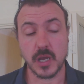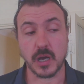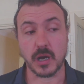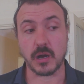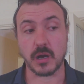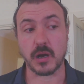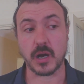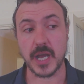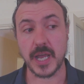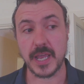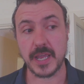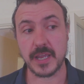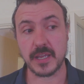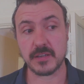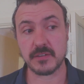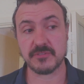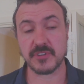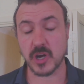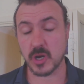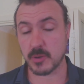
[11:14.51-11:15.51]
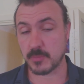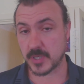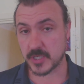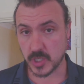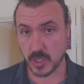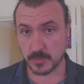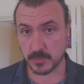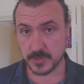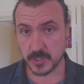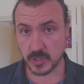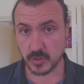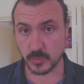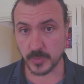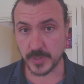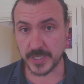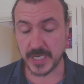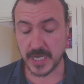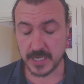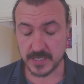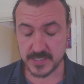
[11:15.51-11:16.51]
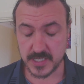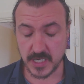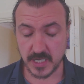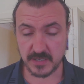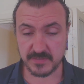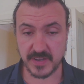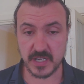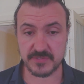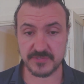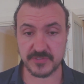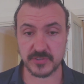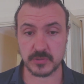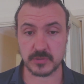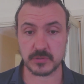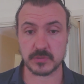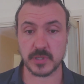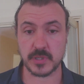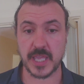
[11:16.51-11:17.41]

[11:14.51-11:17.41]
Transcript: I very much hope that your weekend is uneventful,